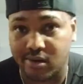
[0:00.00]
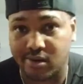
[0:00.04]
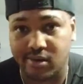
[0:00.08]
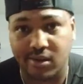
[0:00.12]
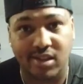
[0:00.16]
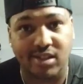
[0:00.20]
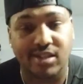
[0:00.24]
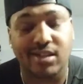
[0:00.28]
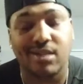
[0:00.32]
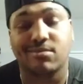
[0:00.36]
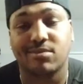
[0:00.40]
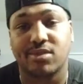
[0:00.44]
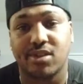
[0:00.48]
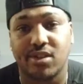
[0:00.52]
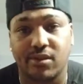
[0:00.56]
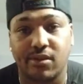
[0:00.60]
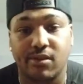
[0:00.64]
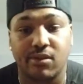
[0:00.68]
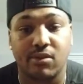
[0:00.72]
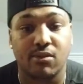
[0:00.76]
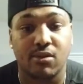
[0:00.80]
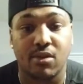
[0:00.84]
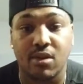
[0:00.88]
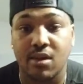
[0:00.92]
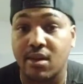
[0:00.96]
It's up to
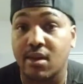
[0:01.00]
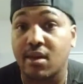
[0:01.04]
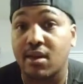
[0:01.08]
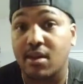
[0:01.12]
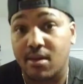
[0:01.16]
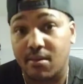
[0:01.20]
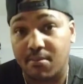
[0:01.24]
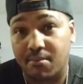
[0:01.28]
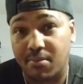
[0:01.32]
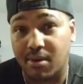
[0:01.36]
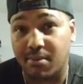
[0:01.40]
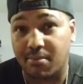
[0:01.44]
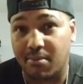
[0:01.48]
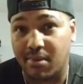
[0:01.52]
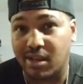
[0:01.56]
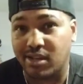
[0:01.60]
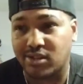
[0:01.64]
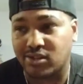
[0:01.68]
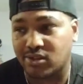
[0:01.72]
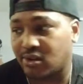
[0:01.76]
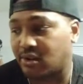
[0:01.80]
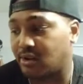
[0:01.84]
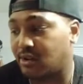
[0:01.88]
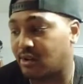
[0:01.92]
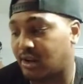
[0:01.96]
you. But make
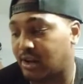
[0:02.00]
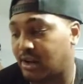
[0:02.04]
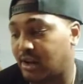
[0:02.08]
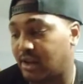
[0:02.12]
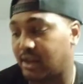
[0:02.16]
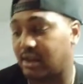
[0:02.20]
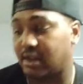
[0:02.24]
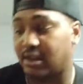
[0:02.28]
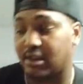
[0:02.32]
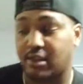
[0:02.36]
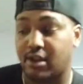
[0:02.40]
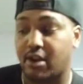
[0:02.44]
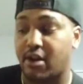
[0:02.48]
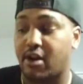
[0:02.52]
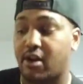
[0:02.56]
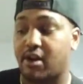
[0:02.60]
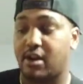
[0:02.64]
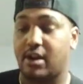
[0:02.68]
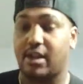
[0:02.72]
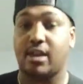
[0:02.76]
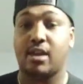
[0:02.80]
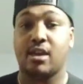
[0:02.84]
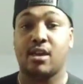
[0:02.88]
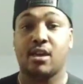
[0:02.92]
sure you clean it thoroughly.